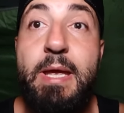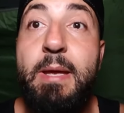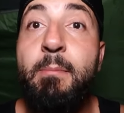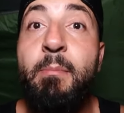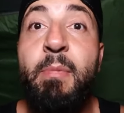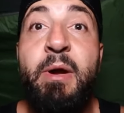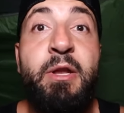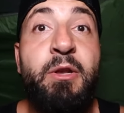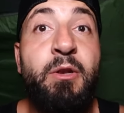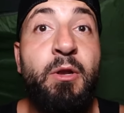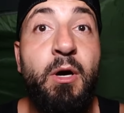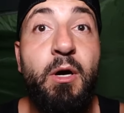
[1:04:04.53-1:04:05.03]
It
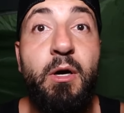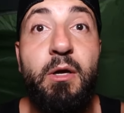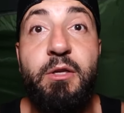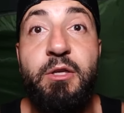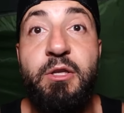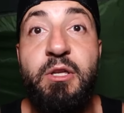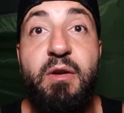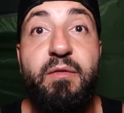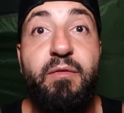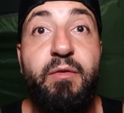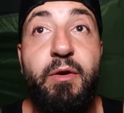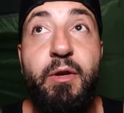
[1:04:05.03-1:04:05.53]
might not.
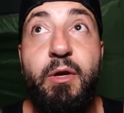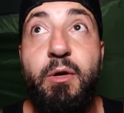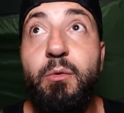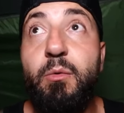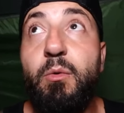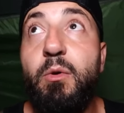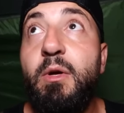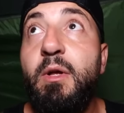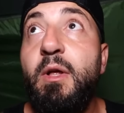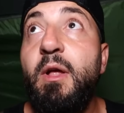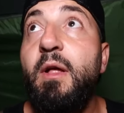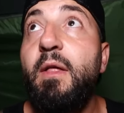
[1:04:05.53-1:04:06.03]
You never
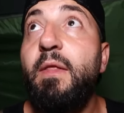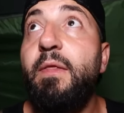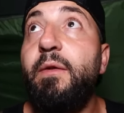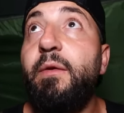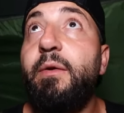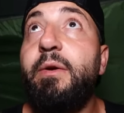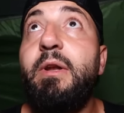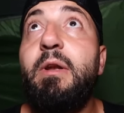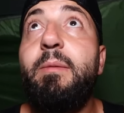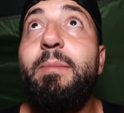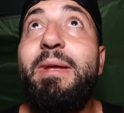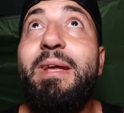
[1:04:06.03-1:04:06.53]
know.
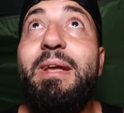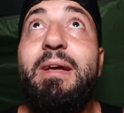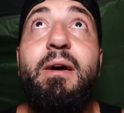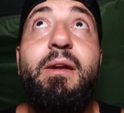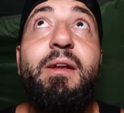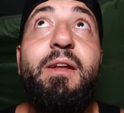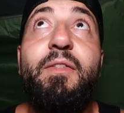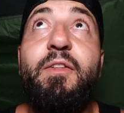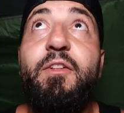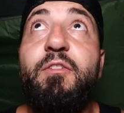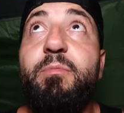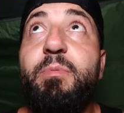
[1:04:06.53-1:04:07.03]
They're going to be
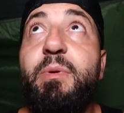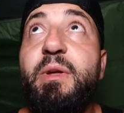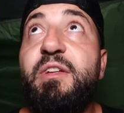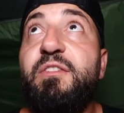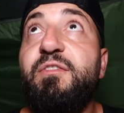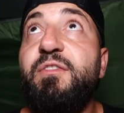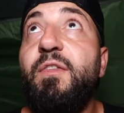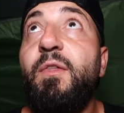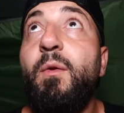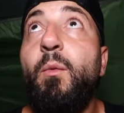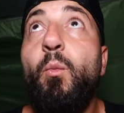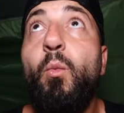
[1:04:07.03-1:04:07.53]
gutting this place
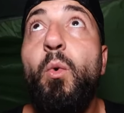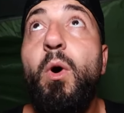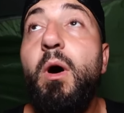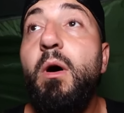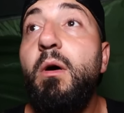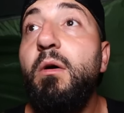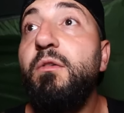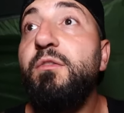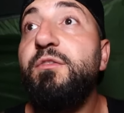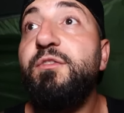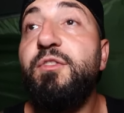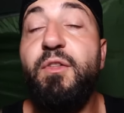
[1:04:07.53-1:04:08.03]
from the
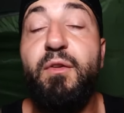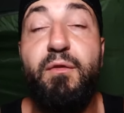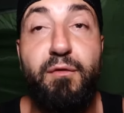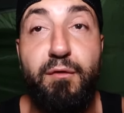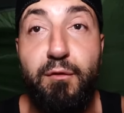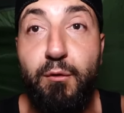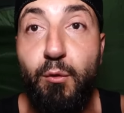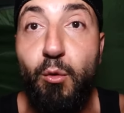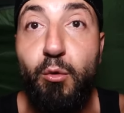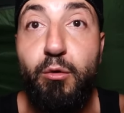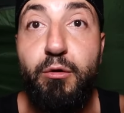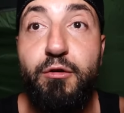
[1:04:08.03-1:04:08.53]
walls to the
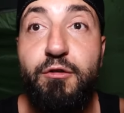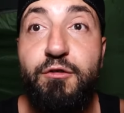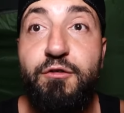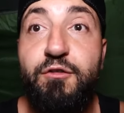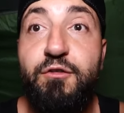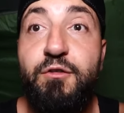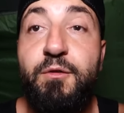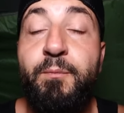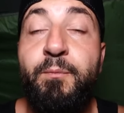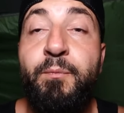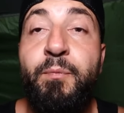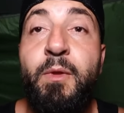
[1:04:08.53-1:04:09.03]

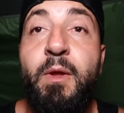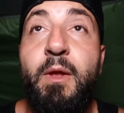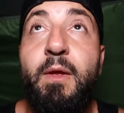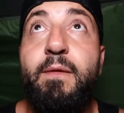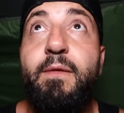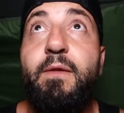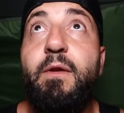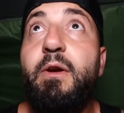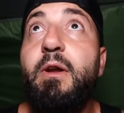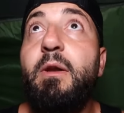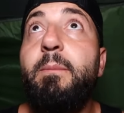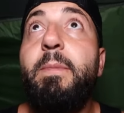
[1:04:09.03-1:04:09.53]
floors.
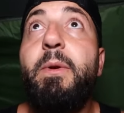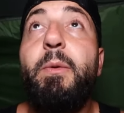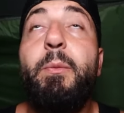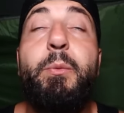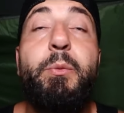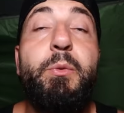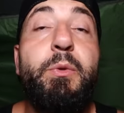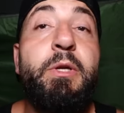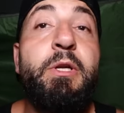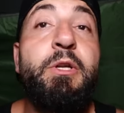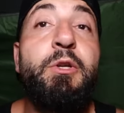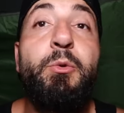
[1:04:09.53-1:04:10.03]
They're going to
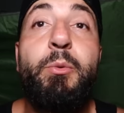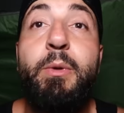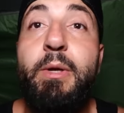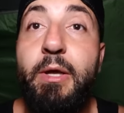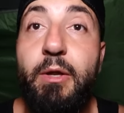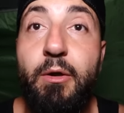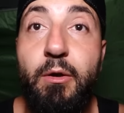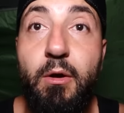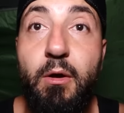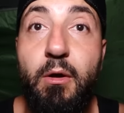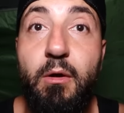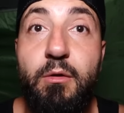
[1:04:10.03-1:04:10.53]
be redoing
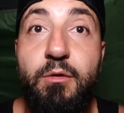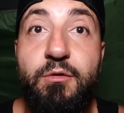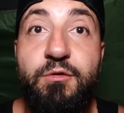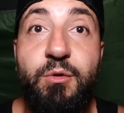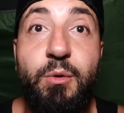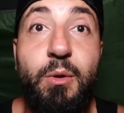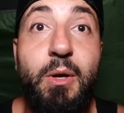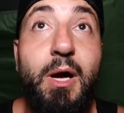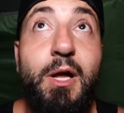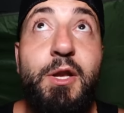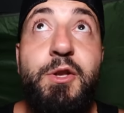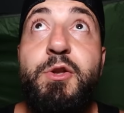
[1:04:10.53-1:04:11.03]
it all.
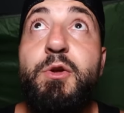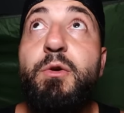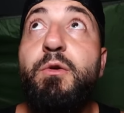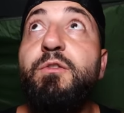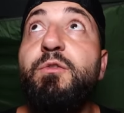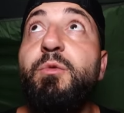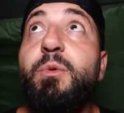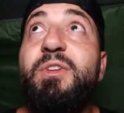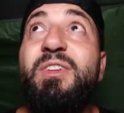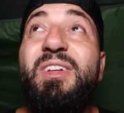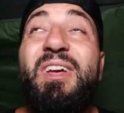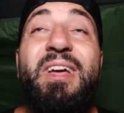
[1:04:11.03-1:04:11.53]
So God
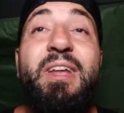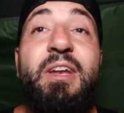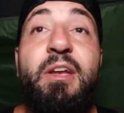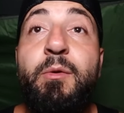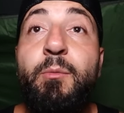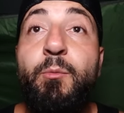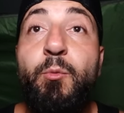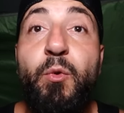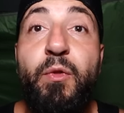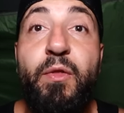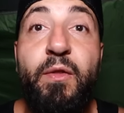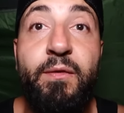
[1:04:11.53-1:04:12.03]
knows what's
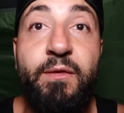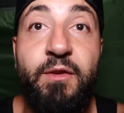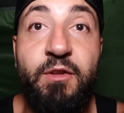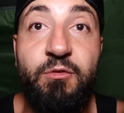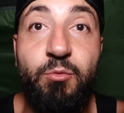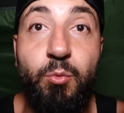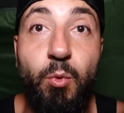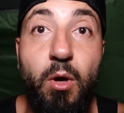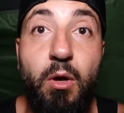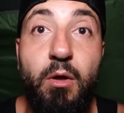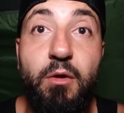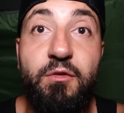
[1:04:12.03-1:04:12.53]
hidden within
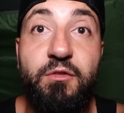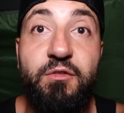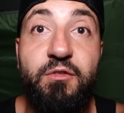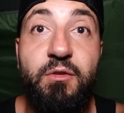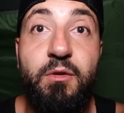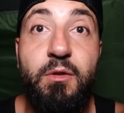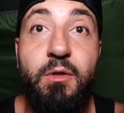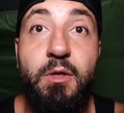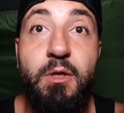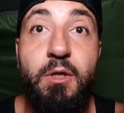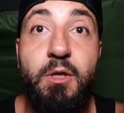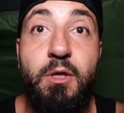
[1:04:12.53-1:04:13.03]
these walls.
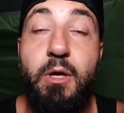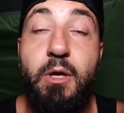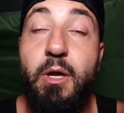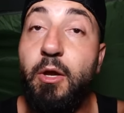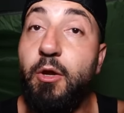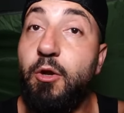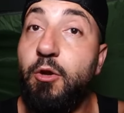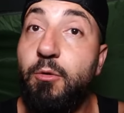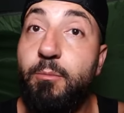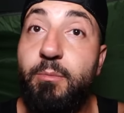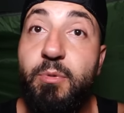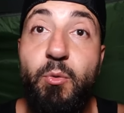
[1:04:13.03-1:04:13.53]

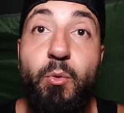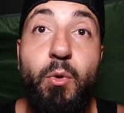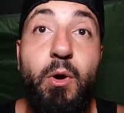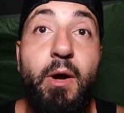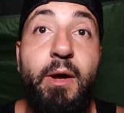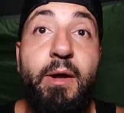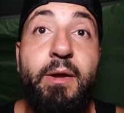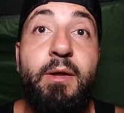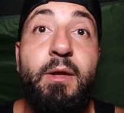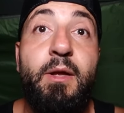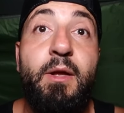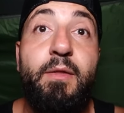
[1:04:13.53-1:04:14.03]
It could be
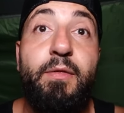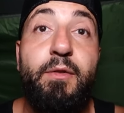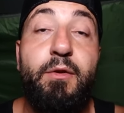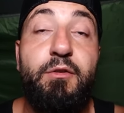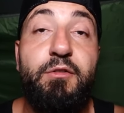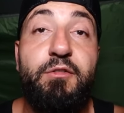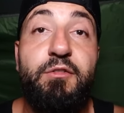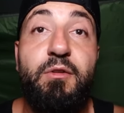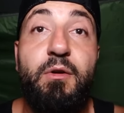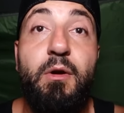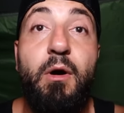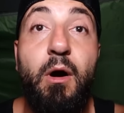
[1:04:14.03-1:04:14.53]
why
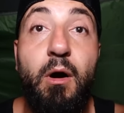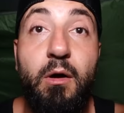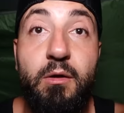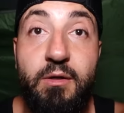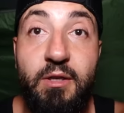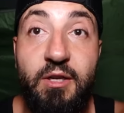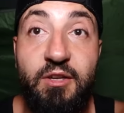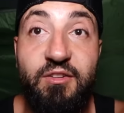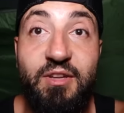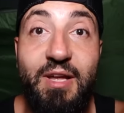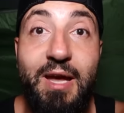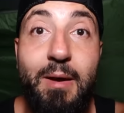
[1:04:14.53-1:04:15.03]
there's
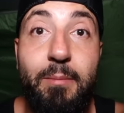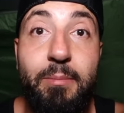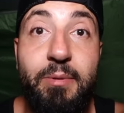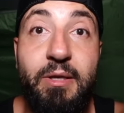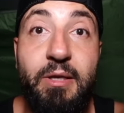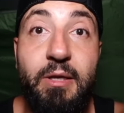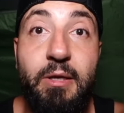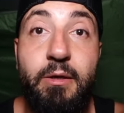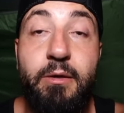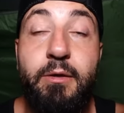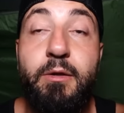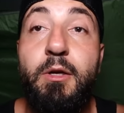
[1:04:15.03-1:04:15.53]
hauntings
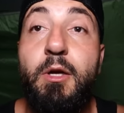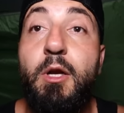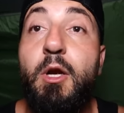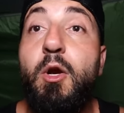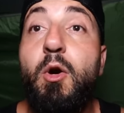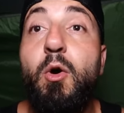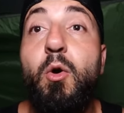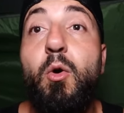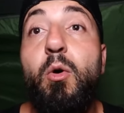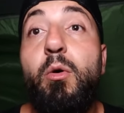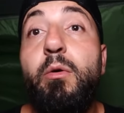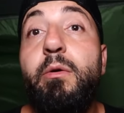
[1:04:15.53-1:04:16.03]
happening here,
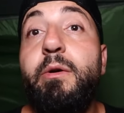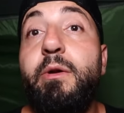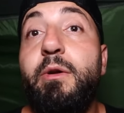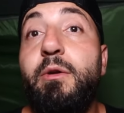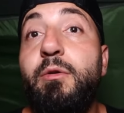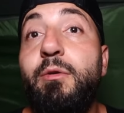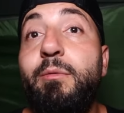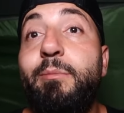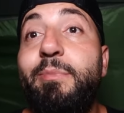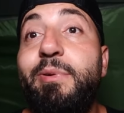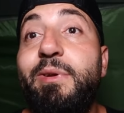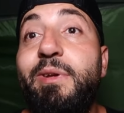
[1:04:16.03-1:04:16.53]
or it
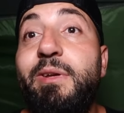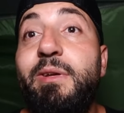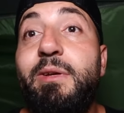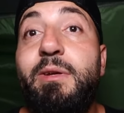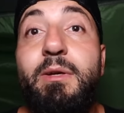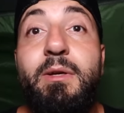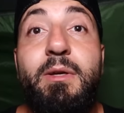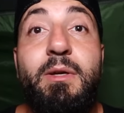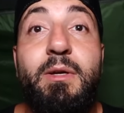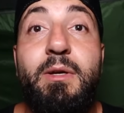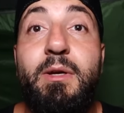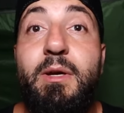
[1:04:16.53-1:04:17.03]
could
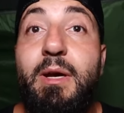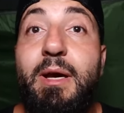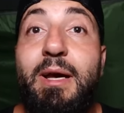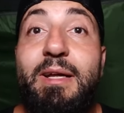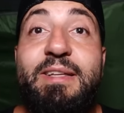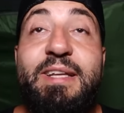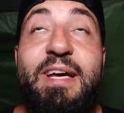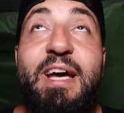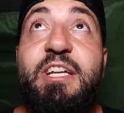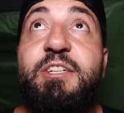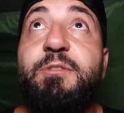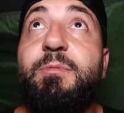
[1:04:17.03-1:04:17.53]
be
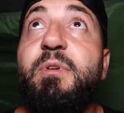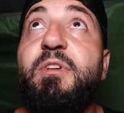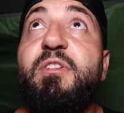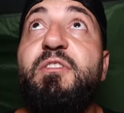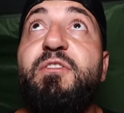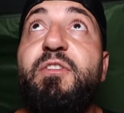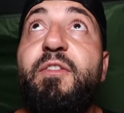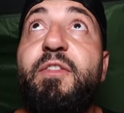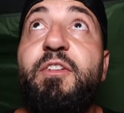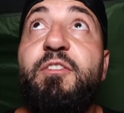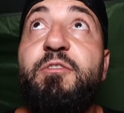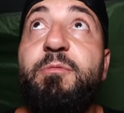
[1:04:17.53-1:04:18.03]
attachments
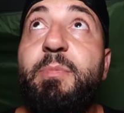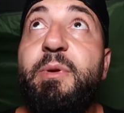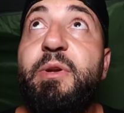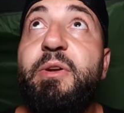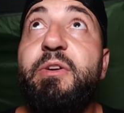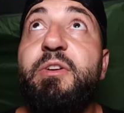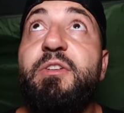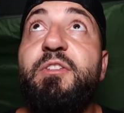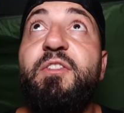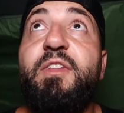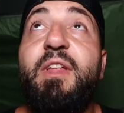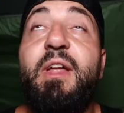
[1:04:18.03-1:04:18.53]
from the
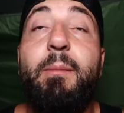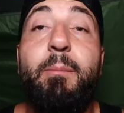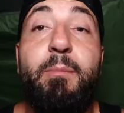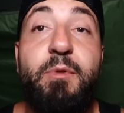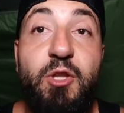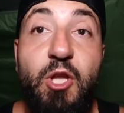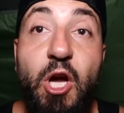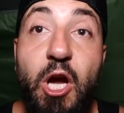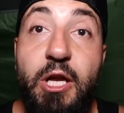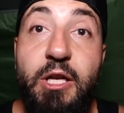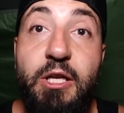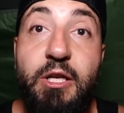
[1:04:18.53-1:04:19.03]
spirits that
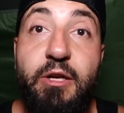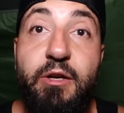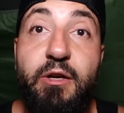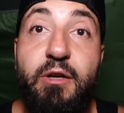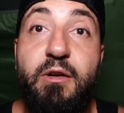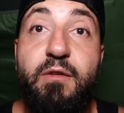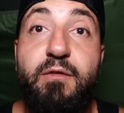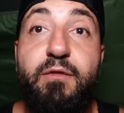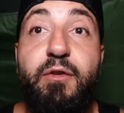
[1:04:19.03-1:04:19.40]
died here.